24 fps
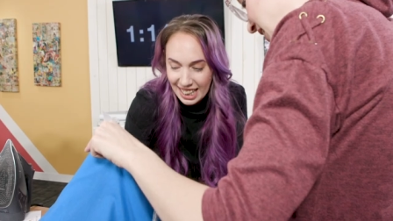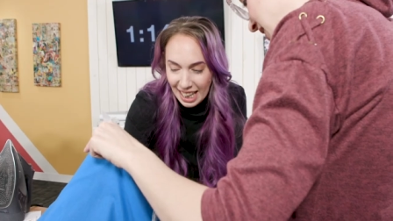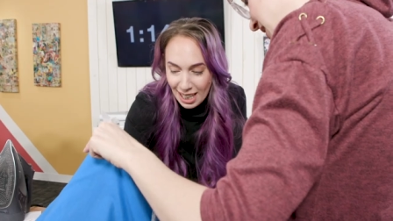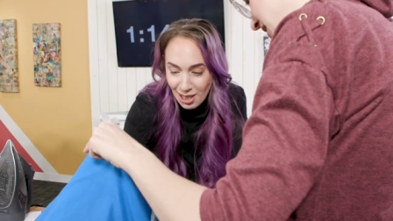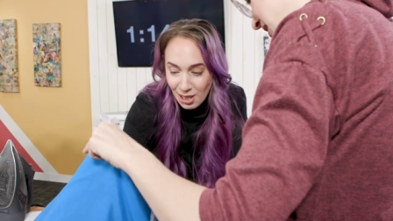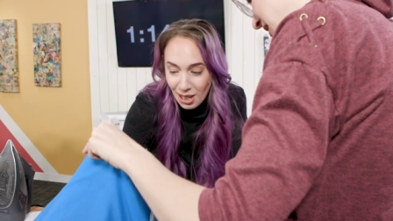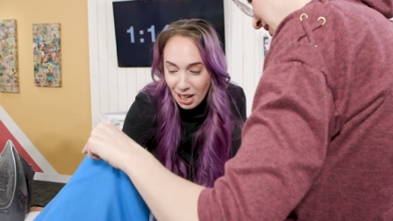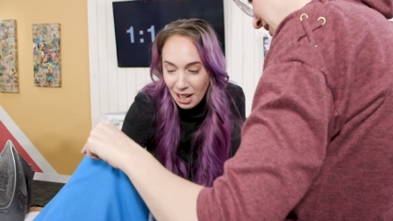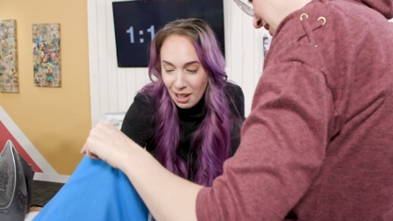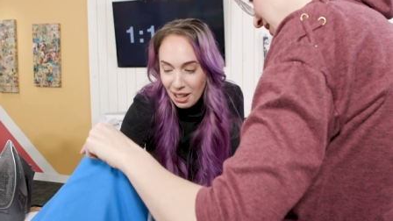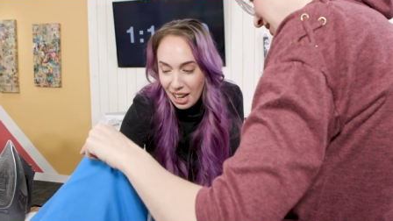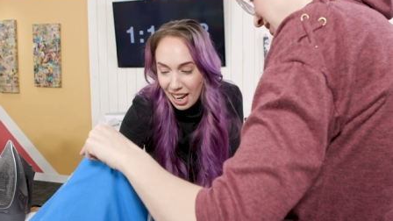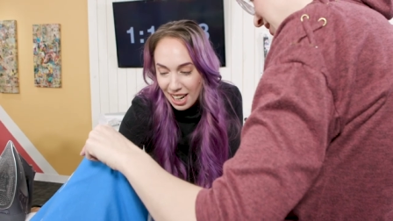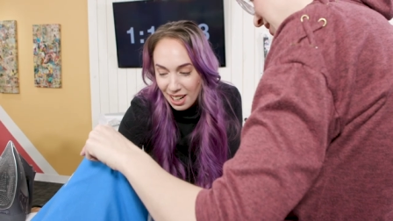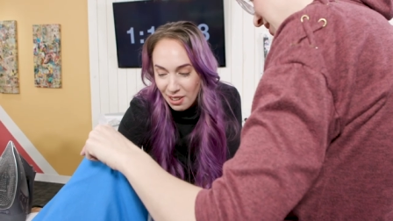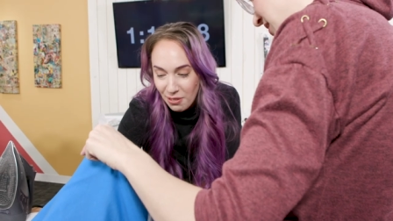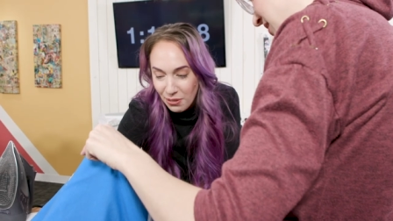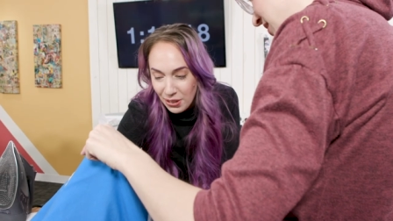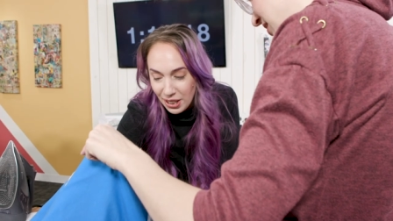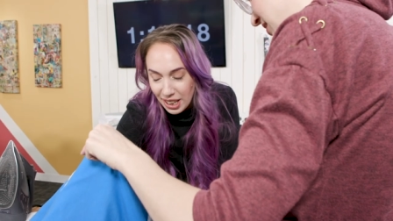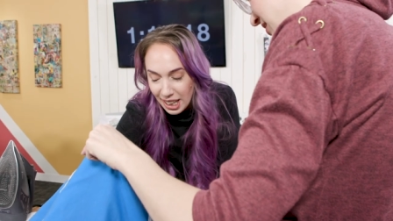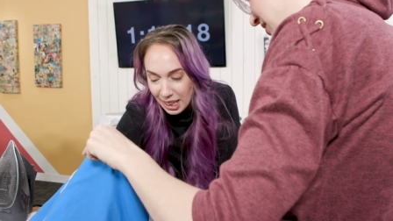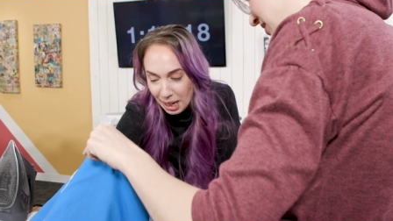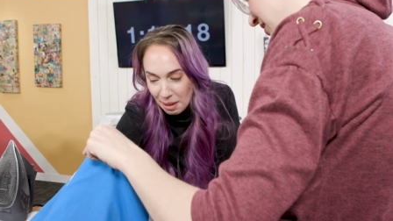it that's is. what I kind of
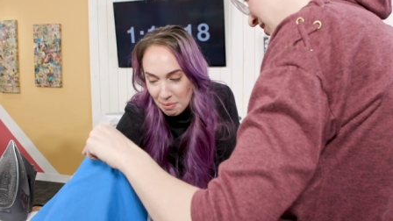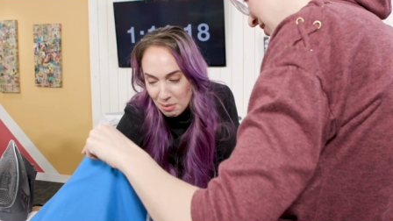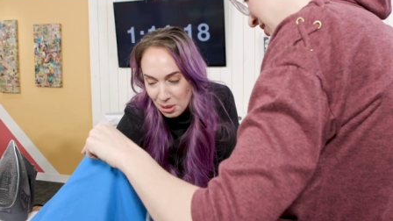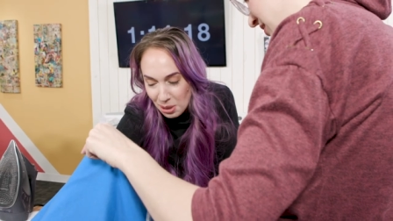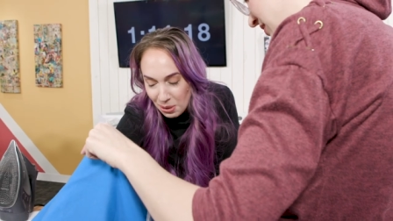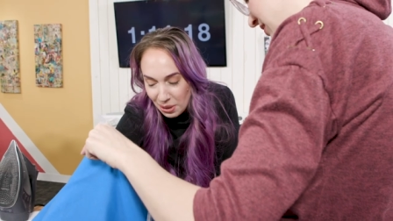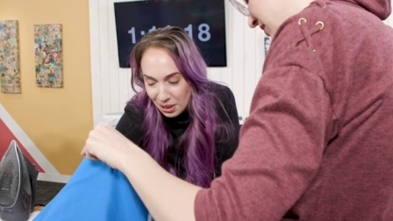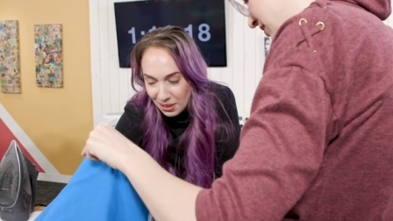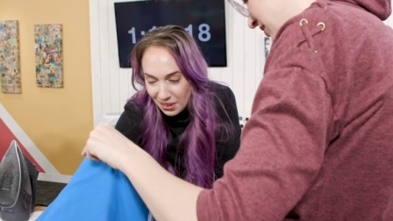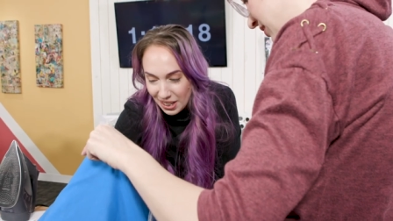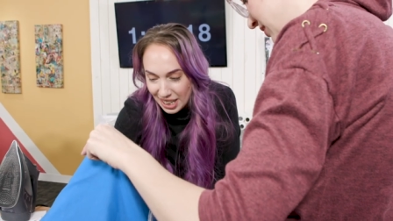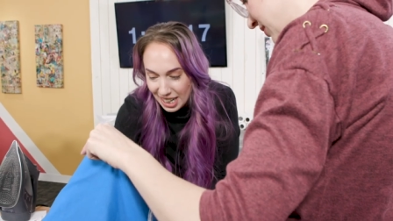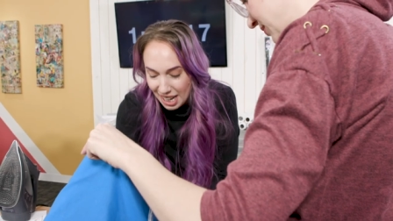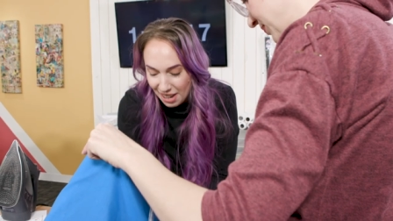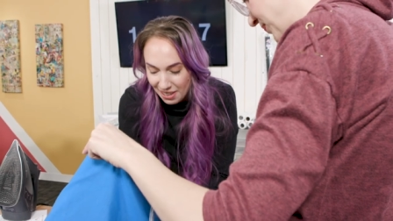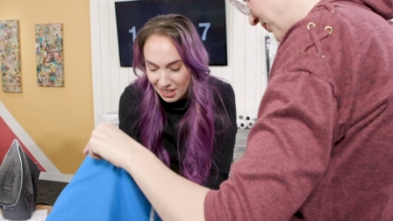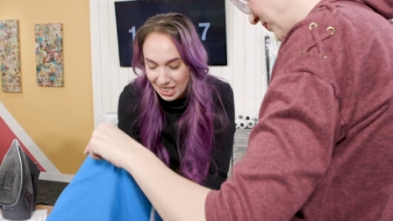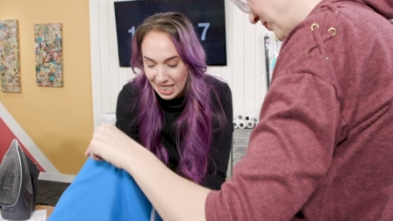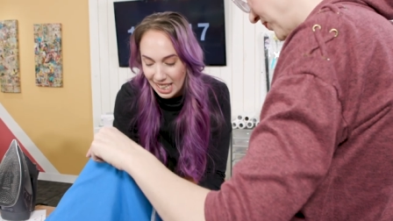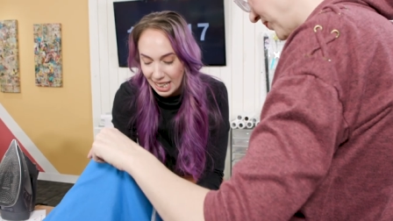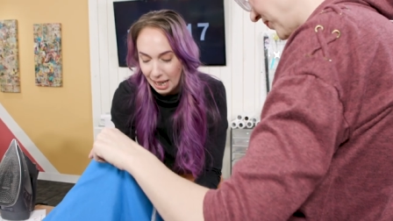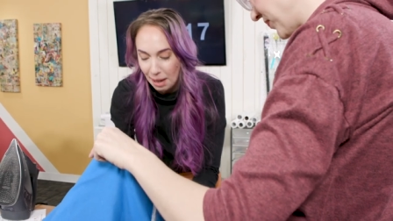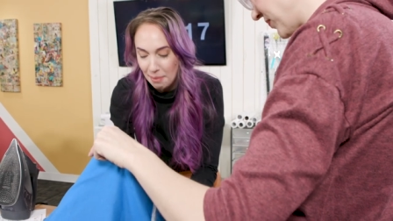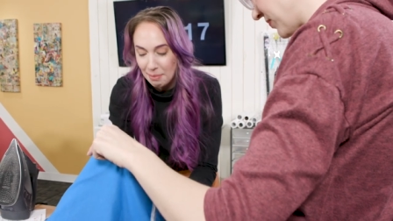feel like I'm doing right now.
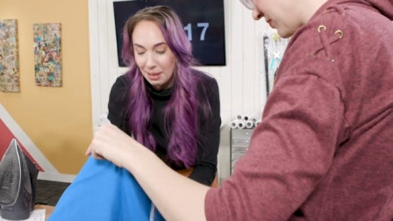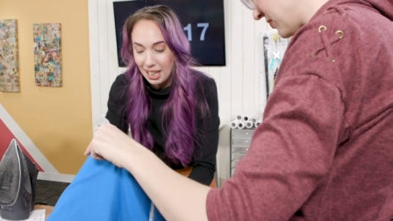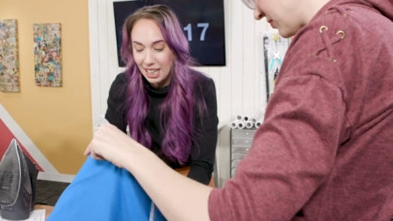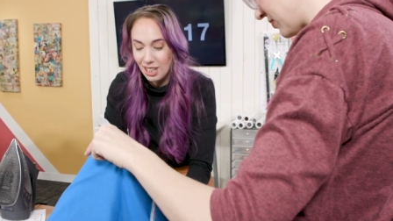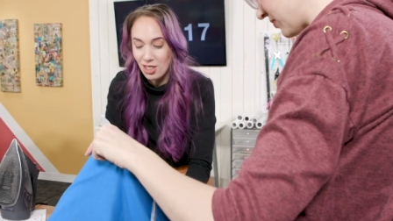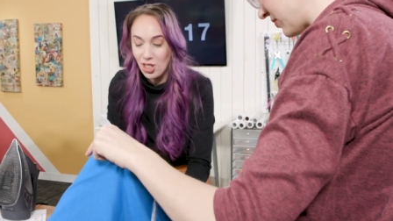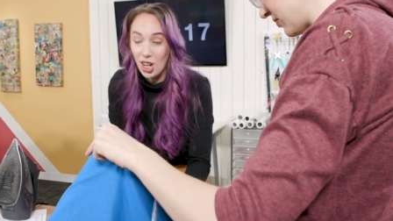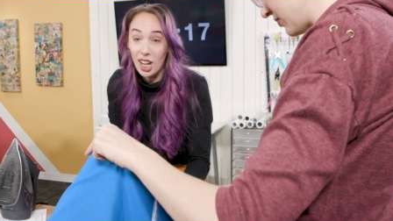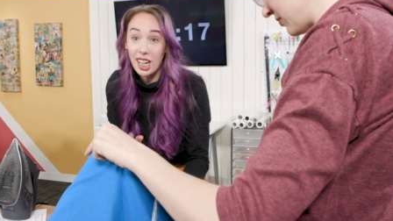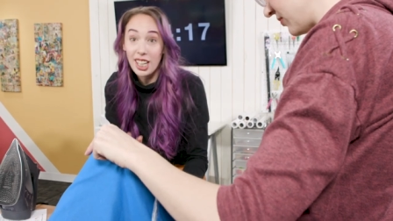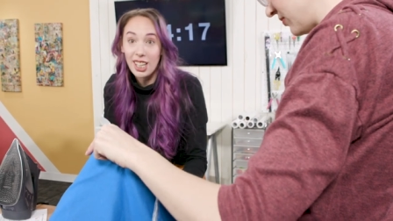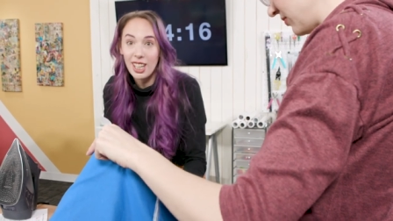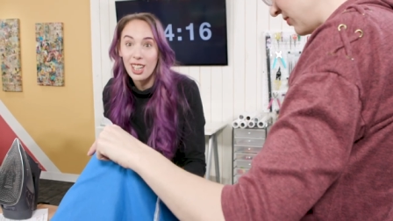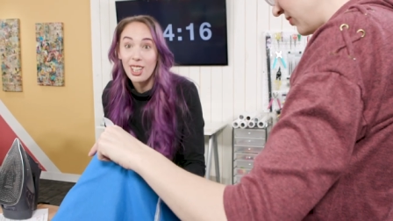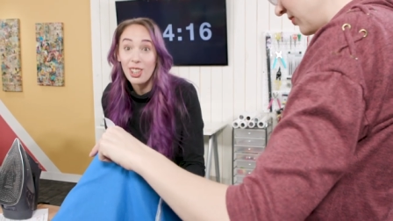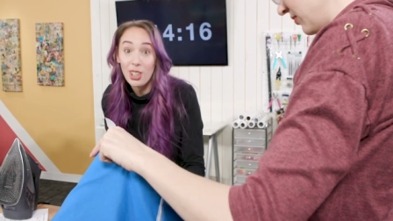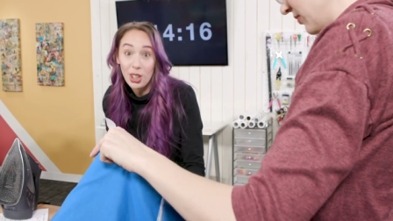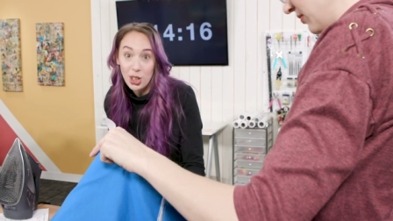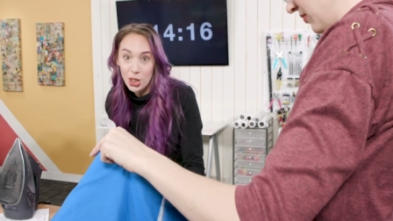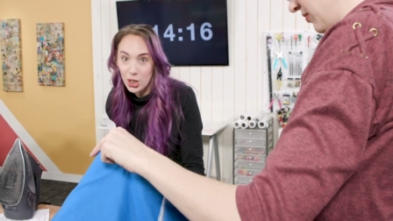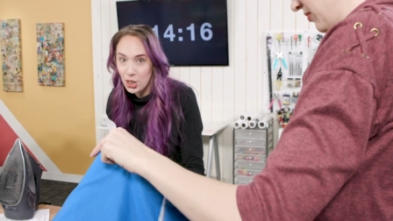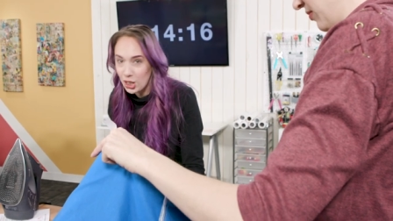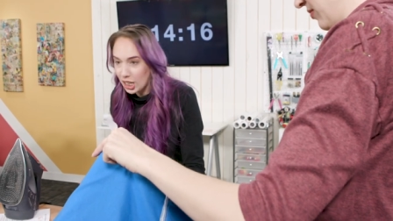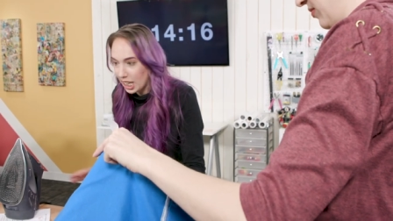Is like I'm like checking the
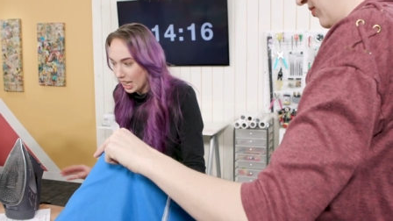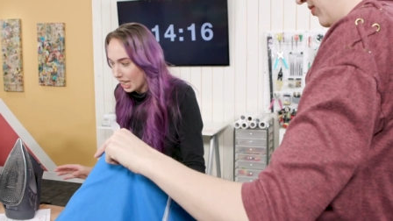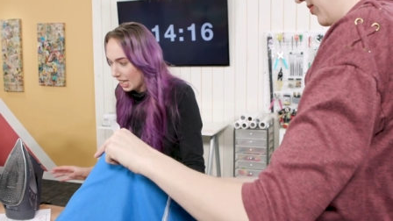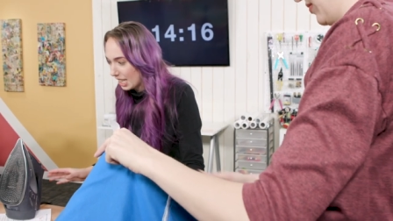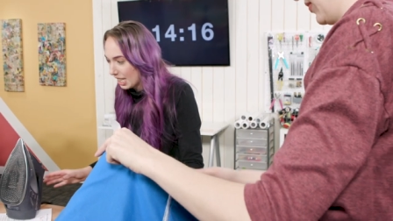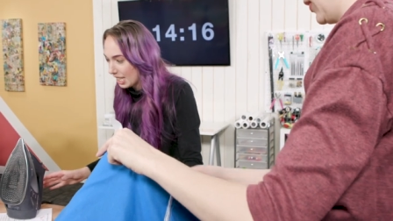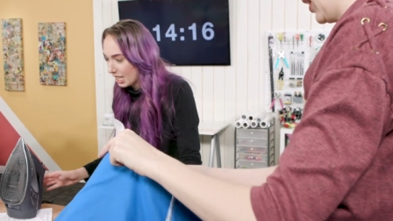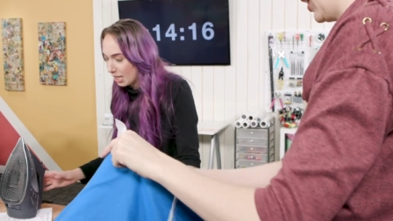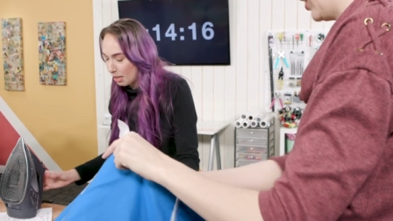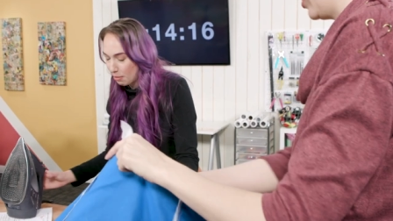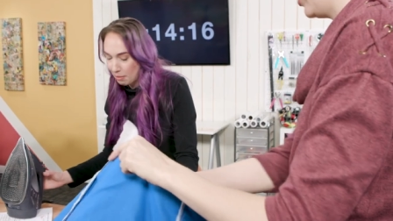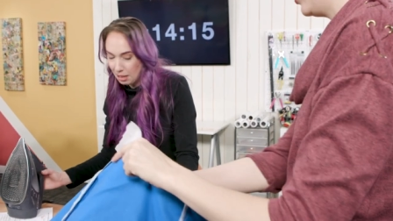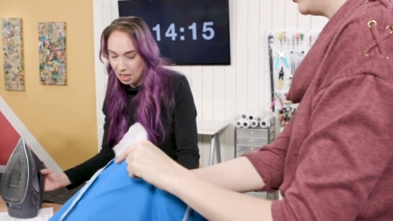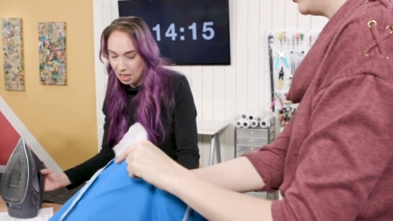cookies to